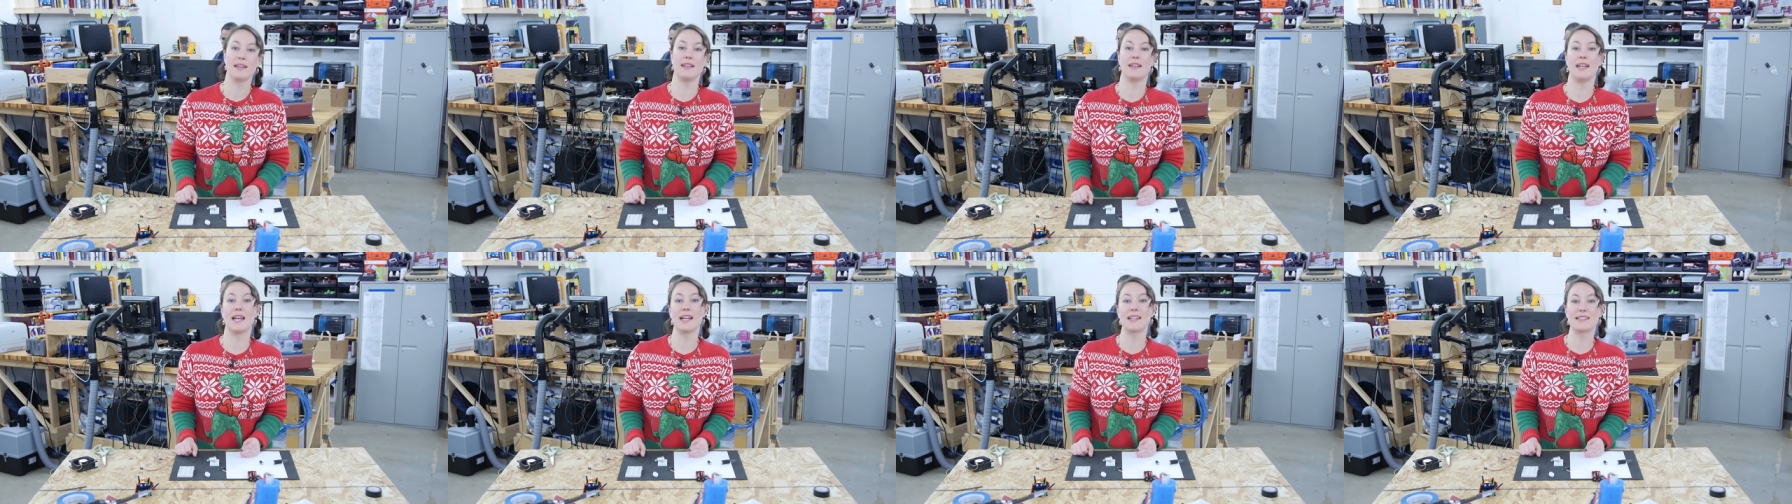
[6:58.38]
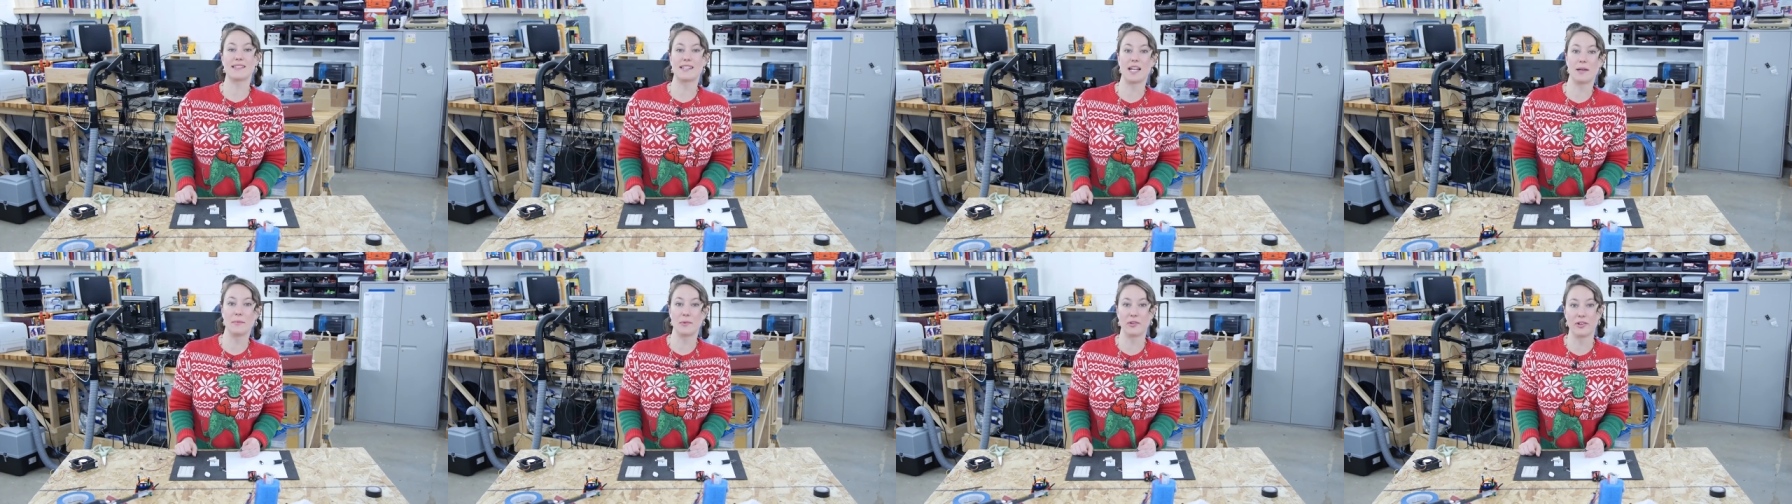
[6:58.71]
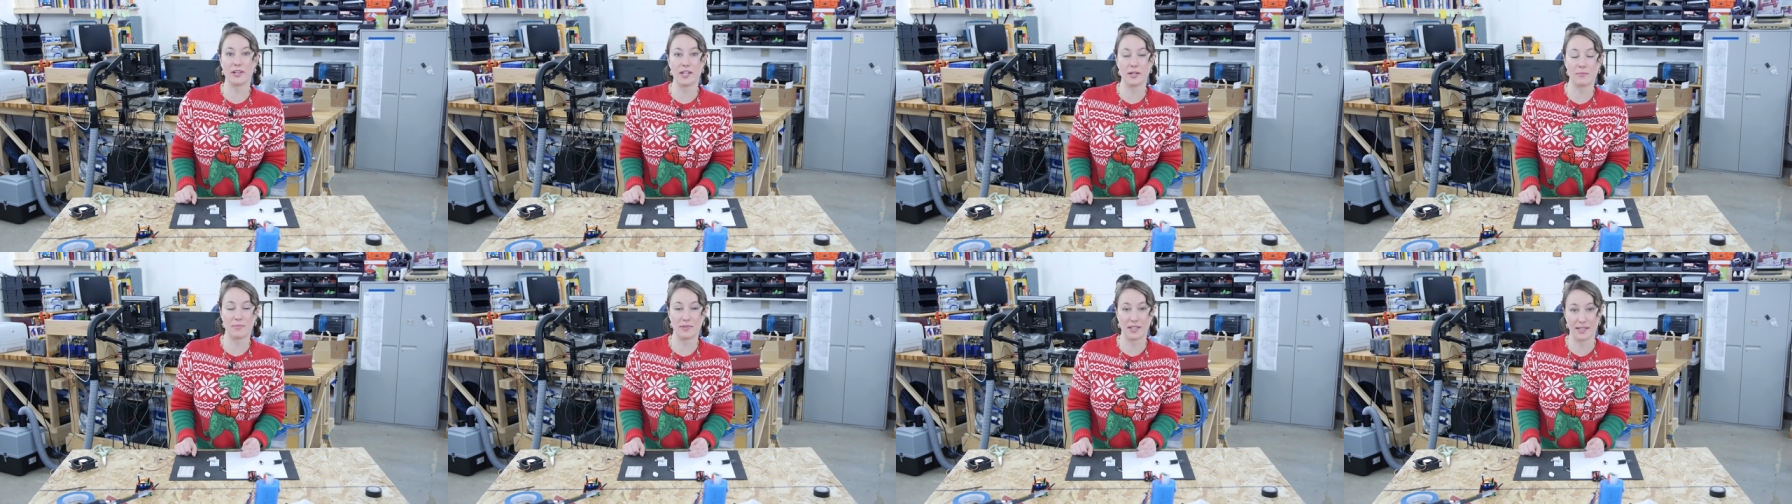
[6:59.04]
Next, I'm
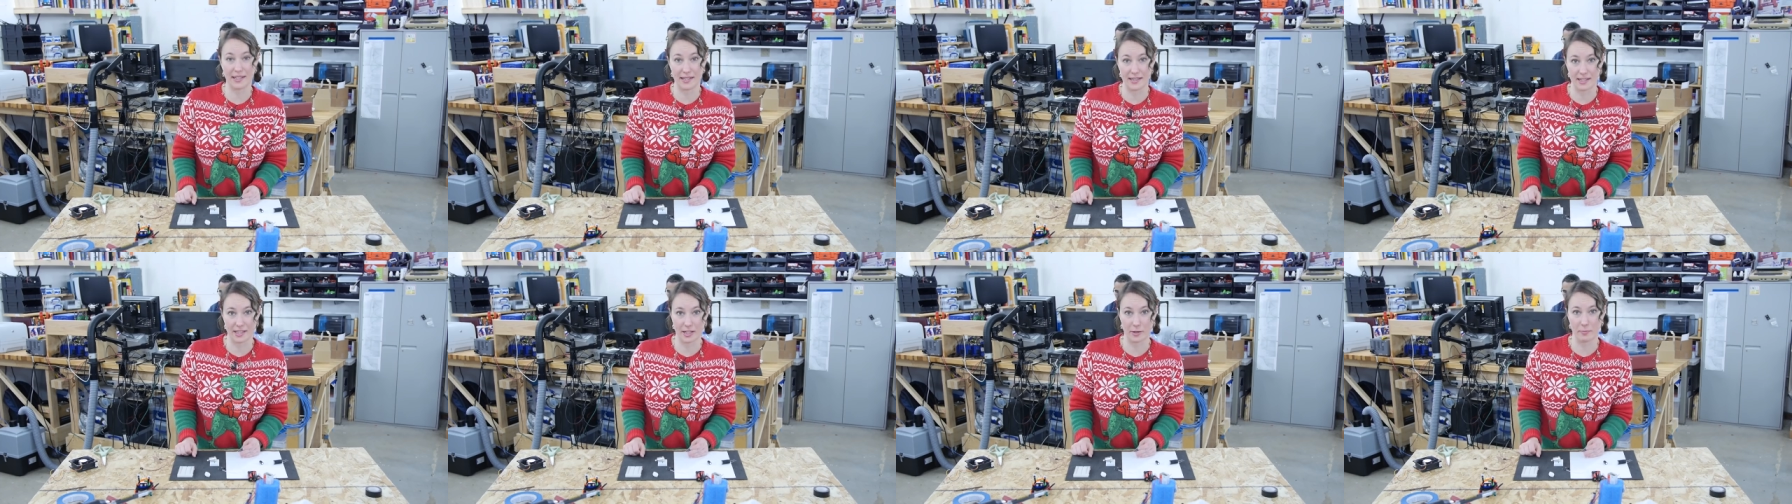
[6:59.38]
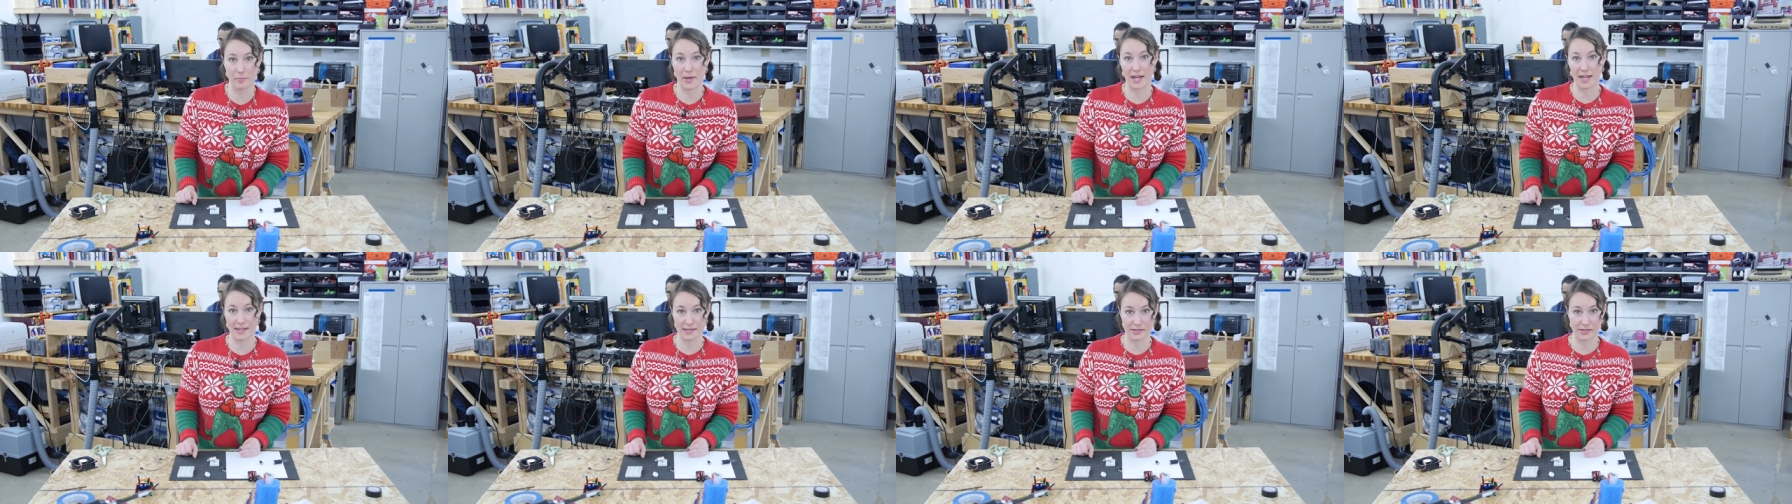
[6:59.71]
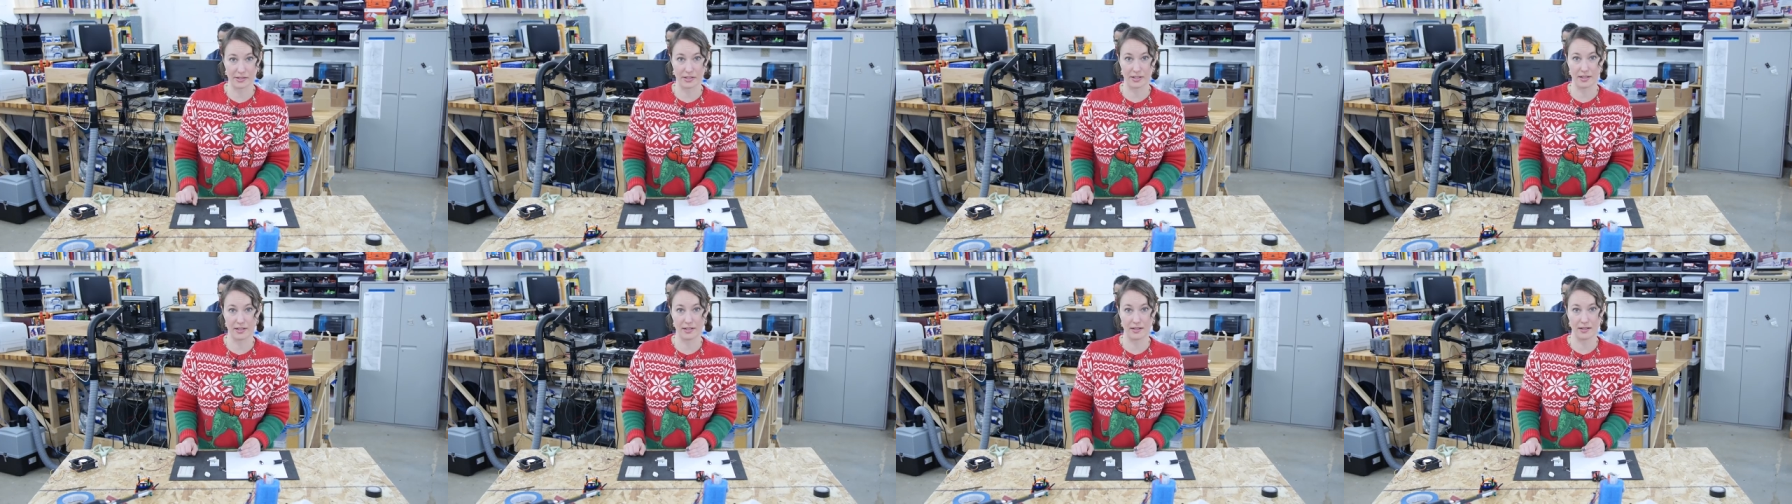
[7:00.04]
going to plug in the
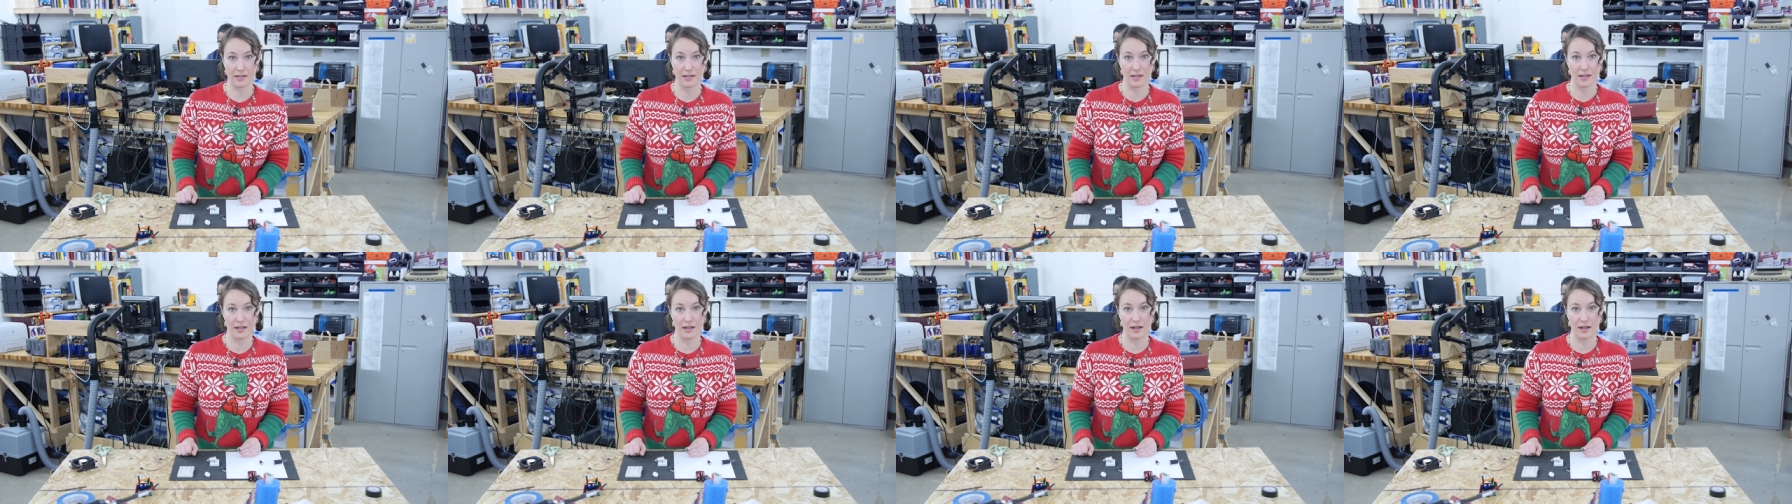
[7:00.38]
capacitor.